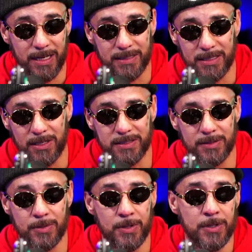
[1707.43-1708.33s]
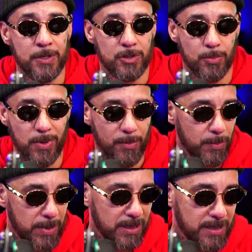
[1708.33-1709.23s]
I said, listen, the
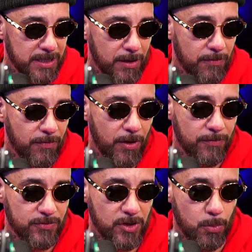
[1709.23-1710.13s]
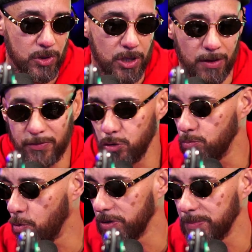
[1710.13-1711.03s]
probability of someone loving you
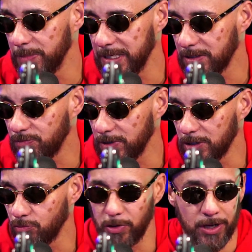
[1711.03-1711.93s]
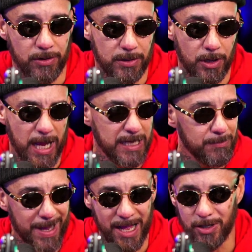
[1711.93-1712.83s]
more than me is rare. Any
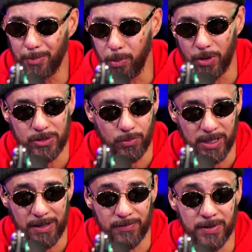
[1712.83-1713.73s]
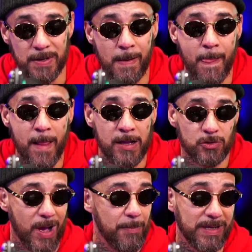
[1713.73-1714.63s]
man, your boys or whatever.
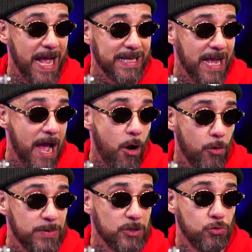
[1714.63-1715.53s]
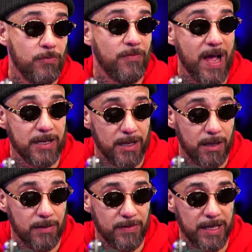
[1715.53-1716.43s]
So, I hope that you find
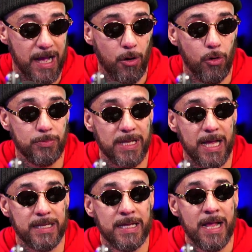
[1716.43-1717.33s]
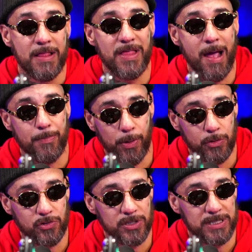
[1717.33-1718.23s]
love. Like, I hope that
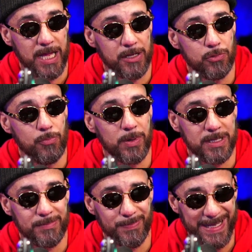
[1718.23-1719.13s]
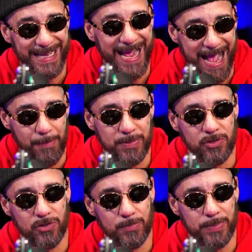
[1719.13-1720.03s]
person but being happy
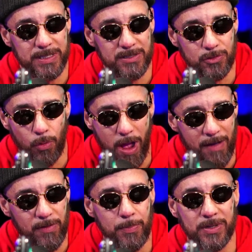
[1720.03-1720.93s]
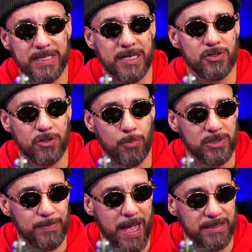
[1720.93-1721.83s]
should be, don't ever put that in
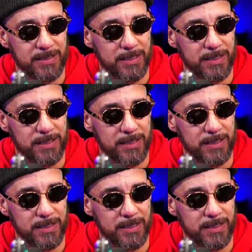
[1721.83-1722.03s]
someone's basket.